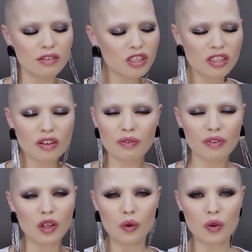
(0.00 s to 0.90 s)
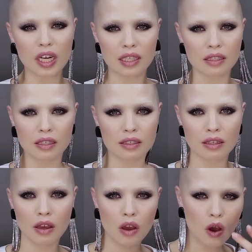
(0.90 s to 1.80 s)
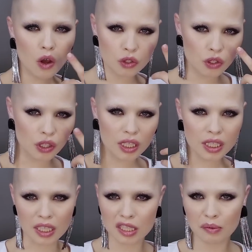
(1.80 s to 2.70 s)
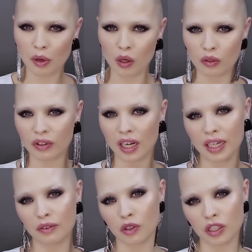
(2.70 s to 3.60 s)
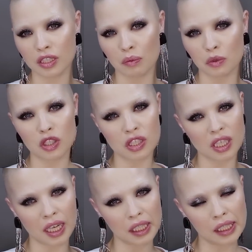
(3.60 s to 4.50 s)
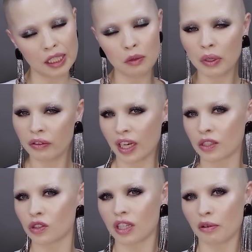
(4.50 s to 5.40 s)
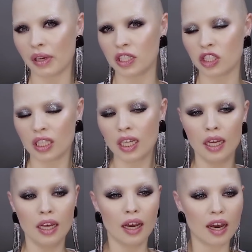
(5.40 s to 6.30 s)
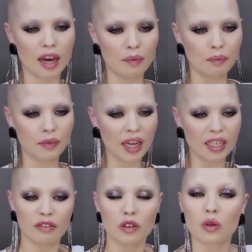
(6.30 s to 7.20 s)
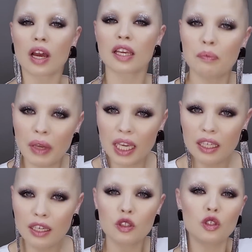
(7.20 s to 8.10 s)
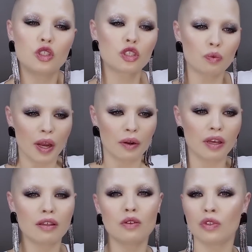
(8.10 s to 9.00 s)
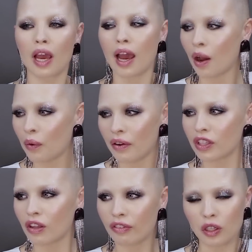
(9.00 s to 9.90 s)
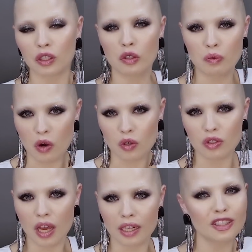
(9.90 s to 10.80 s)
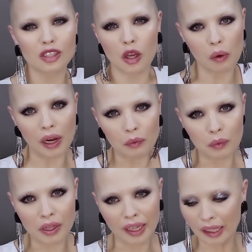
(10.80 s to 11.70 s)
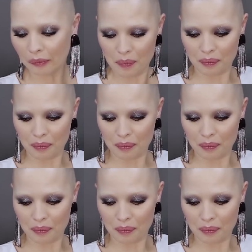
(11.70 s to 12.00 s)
just a few glitters onto the center part of the lid, for example, just to get a little bit of extra dimension. And if you're like me, you just wear it however you want and just go out with it.